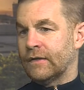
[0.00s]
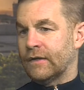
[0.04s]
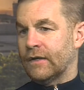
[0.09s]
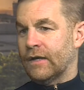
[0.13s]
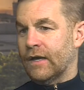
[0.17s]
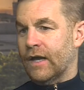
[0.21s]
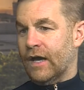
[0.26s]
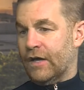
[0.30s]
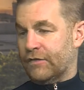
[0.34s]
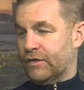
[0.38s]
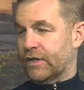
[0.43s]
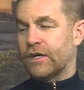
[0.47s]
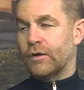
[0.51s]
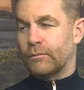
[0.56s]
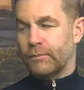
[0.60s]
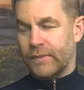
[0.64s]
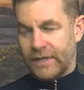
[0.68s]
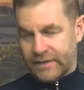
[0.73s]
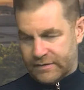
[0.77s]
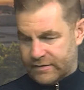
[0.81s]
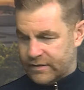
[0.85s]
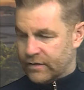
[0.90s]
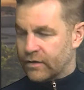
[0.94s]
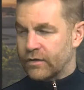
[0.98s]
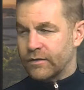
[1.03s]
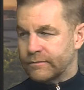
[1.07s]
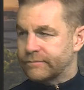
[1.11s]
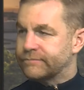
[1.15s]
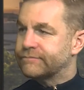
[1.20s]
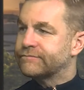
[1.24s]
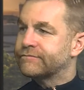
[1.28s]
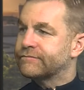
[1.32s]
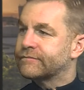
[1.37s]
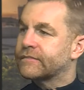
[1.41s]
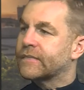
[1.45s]
I think he'll mix it up.
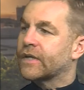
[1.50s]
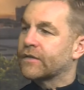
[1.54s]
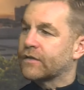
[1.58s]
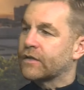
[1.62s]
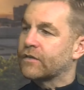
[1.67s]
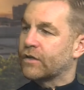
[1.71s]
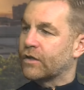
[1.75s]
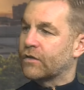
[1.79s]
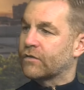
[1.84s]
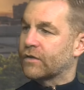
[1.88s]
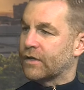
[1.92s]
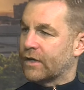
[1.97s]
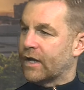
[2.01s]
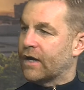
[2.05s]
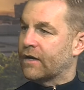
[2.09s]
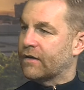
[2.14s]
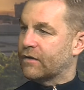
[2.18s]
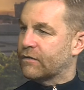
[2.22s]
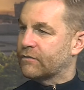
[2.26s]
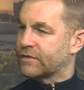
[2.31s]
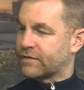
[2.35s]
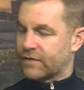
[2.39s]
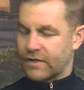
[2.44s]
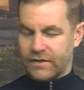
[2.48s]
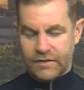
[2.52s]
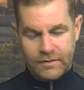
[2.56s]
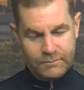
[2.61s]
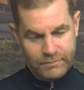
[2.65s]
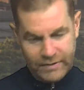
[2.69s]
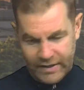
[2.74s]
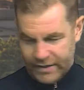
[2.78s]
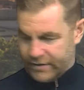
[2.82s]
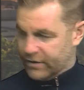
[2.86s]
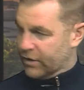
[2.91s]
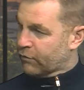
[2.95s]
I think the other night, obviously, they
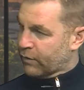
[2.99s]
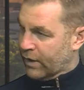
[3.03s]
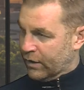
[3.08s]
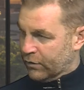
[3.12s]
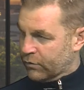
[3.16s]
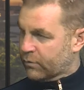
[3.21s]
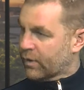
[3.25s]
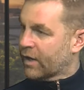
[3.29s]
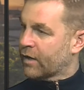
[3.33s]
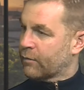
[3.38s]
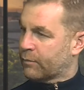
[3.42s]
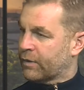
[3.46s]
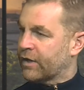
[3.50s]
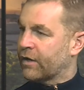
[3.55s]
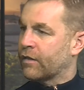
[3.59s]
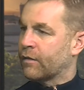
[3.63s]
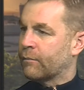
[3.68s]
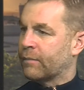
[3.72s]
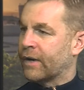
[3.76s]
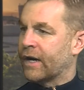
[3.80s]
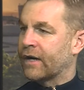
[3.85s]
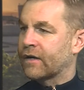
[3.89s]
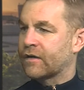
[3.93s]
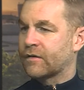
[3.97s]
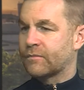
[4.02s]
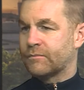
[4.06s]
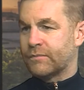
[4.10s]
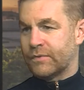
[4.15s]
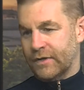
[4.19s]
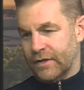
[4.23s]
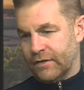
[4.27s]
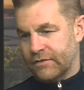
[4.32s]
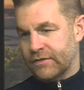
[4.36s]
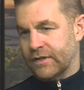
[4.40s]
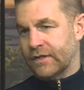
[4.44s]
played it around quite a bit at the back,
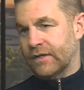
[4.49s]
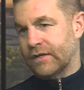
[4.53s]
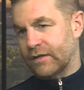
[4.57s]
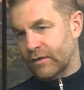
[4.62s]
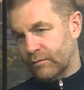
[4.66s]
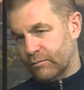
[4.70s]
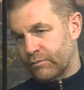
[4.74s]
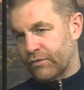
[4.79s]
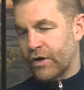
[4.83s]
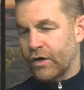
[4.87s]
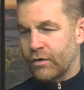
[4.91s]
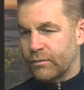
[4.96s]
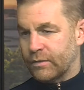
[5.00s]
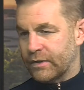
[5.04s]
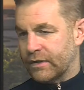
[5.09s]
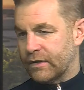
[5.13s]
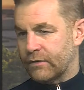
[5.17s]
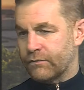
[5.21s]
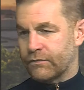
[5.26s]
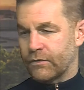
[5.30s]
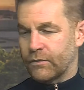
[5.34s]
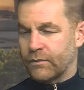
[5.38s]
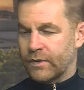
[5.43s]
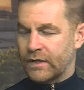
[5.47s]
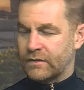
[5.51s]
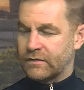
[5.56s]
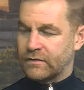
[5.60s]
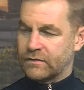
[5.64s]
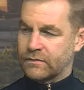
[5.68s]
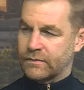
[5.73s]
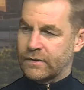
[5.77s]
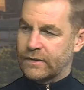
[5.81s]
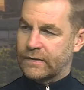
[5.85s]
but I think he'll probe in different ways as well.